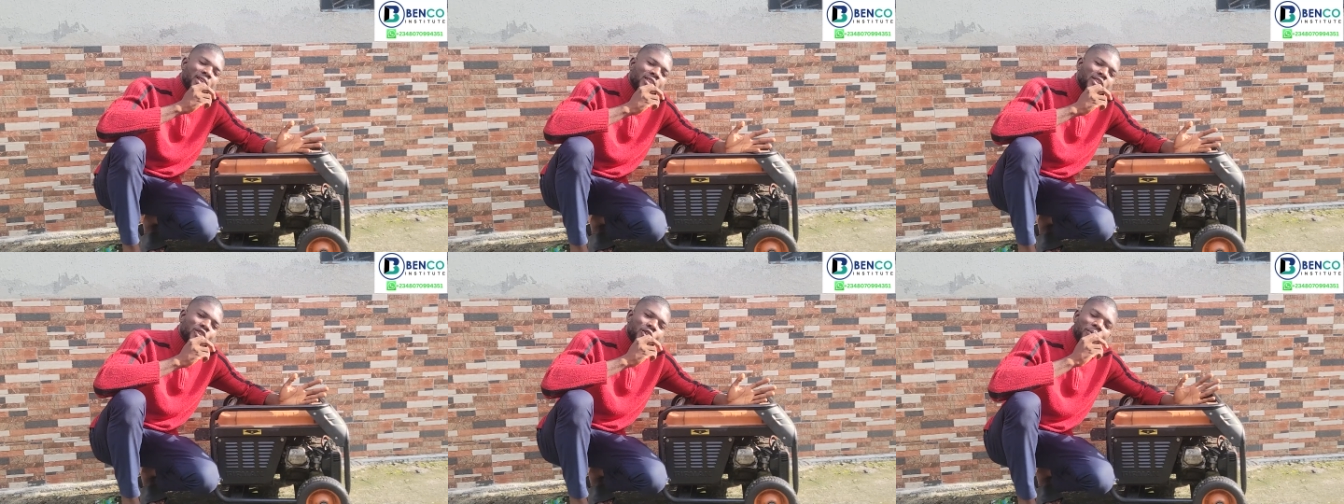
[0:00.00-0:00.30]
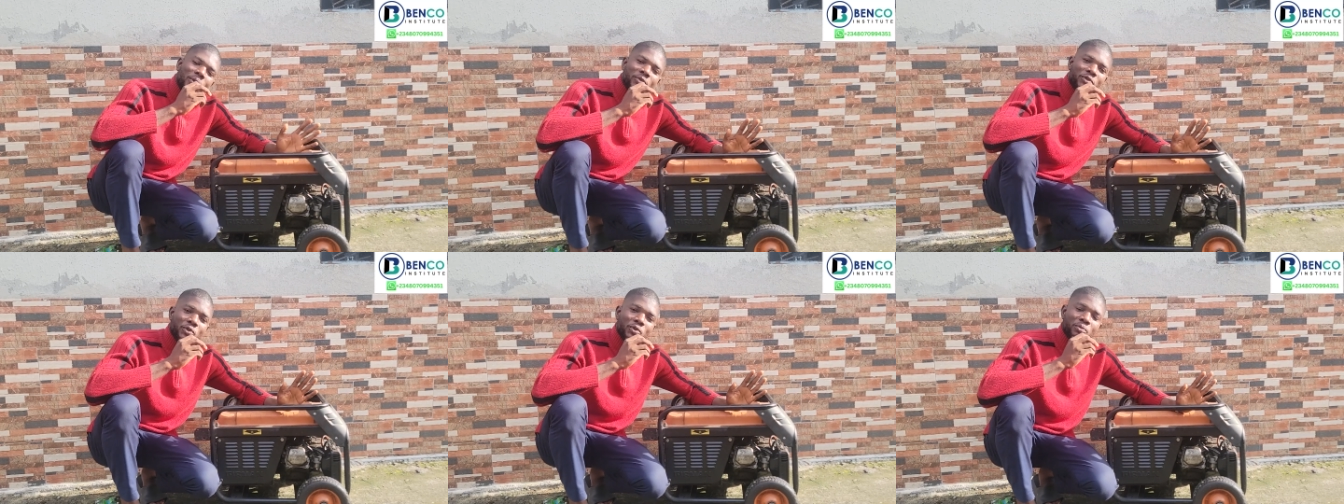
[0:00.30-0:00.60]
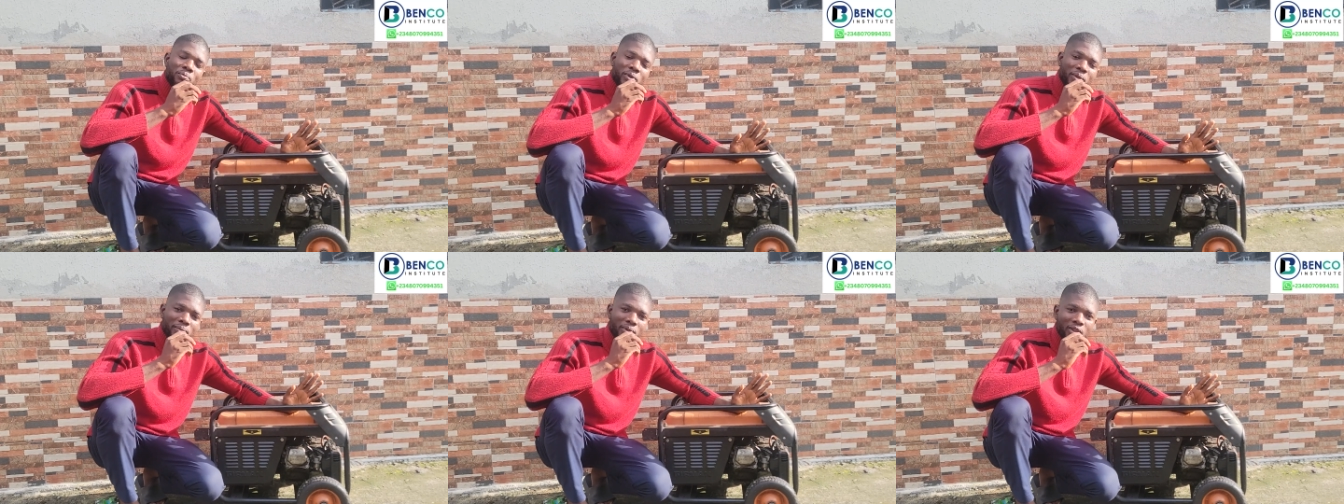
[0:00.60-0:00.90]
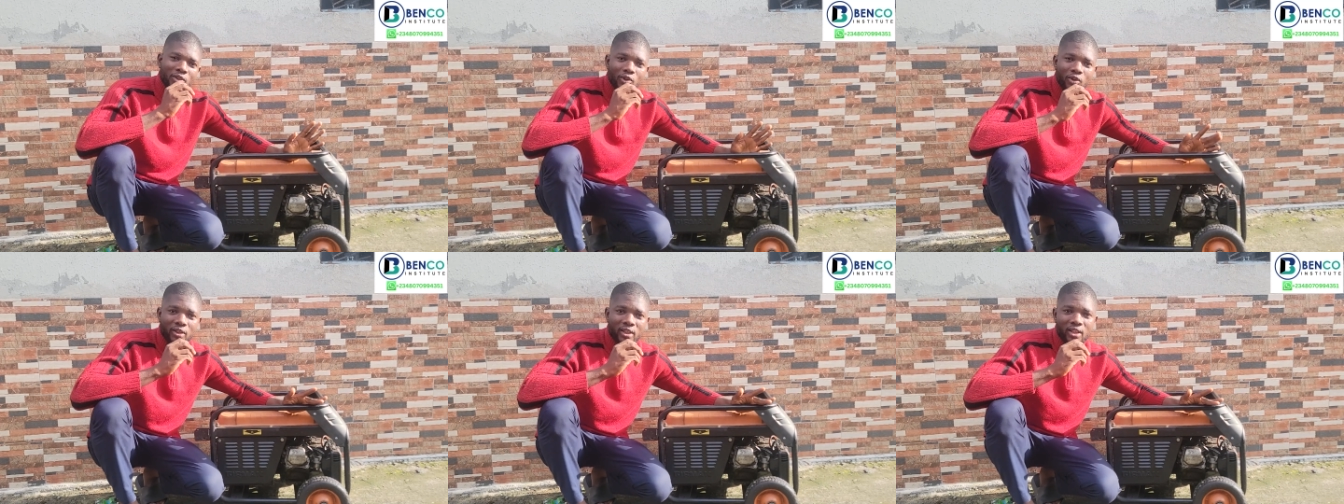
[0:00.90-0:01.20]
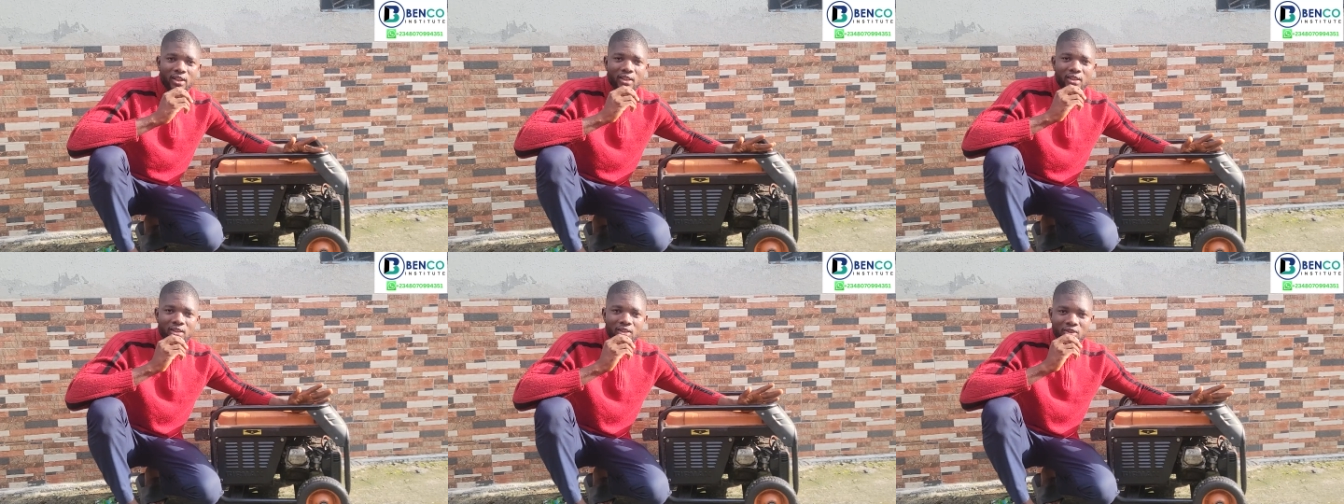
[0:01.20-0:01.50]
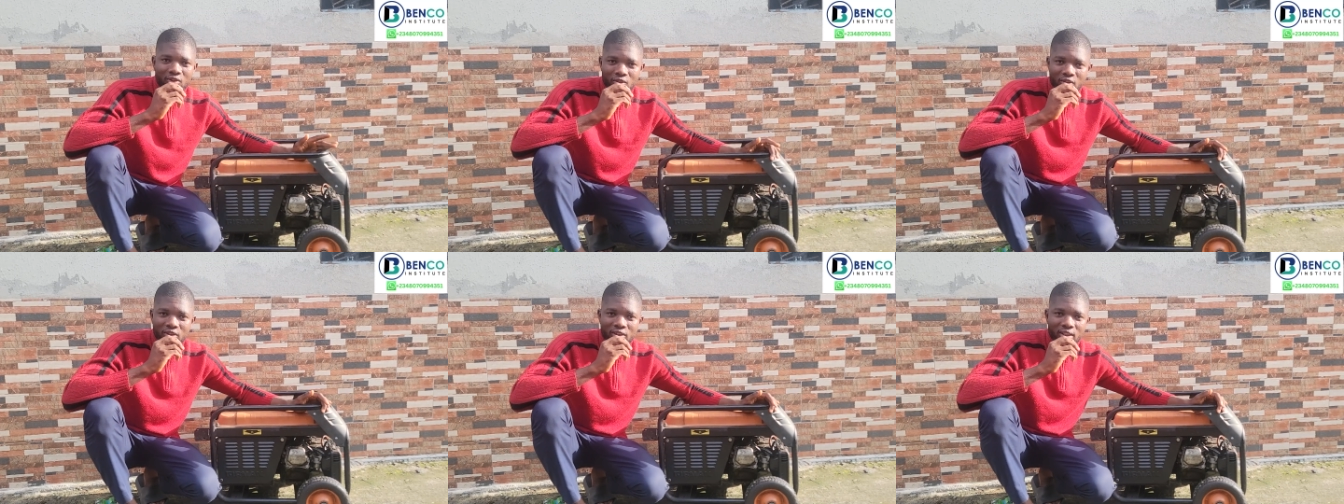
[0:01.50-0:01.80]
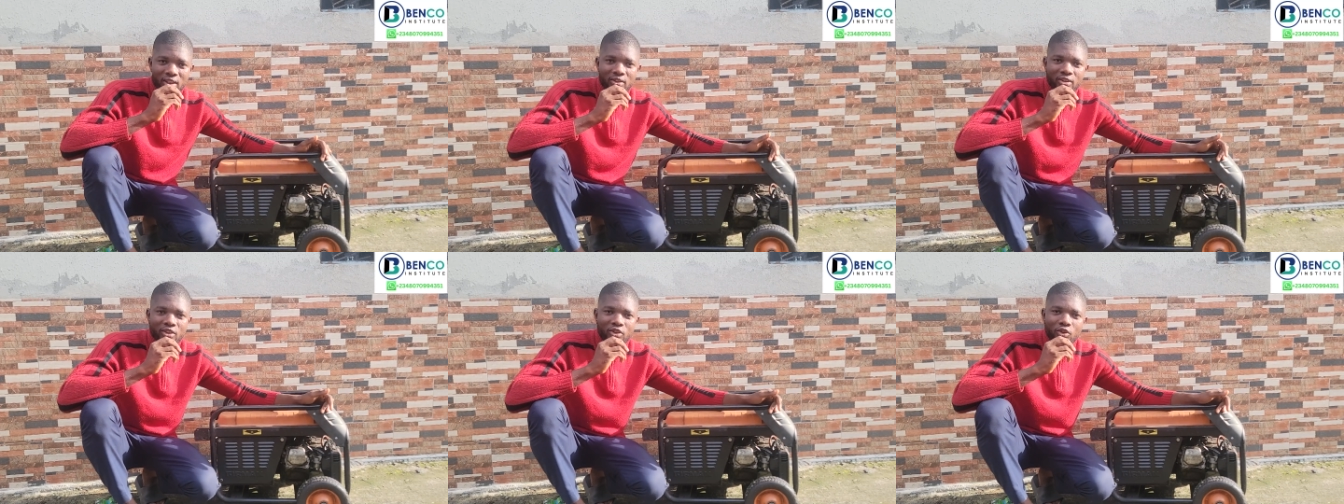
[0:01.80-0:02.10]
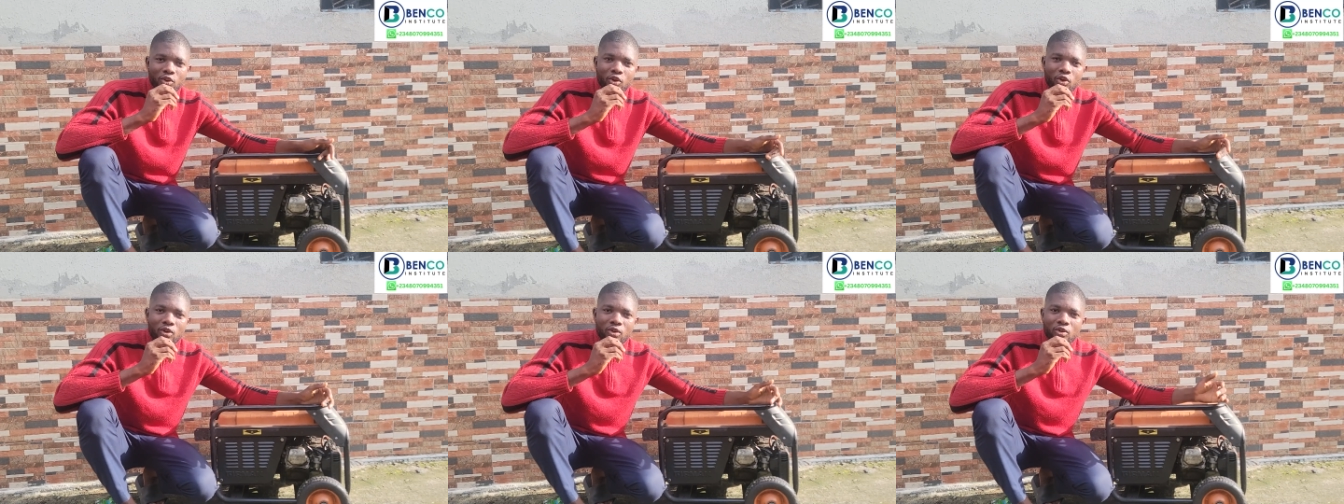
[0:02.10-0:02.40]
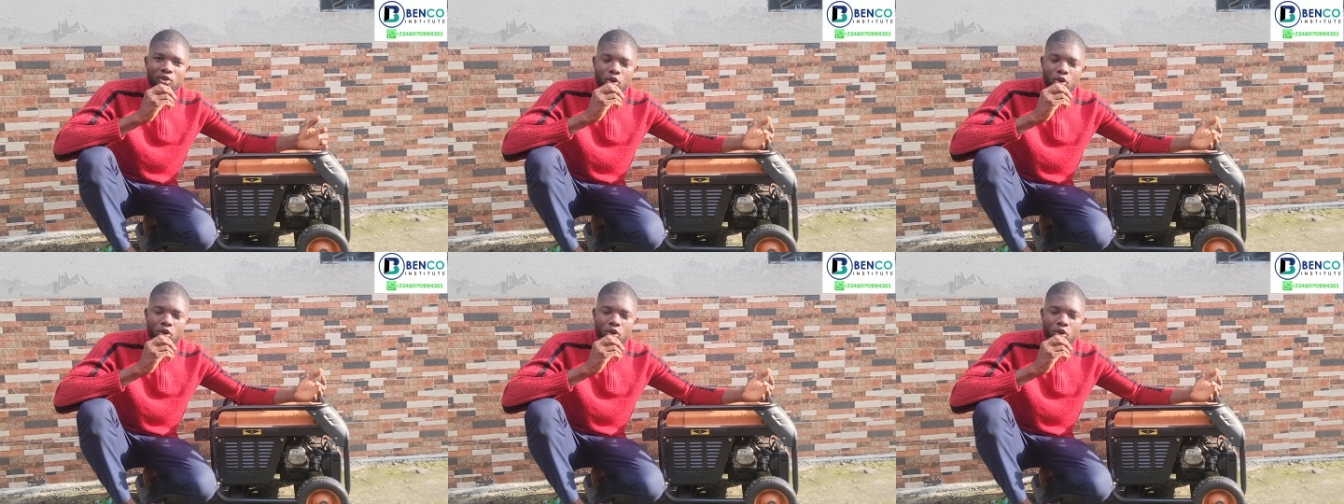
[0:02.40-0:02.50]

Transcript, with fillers: Some of you may be lucky, your generator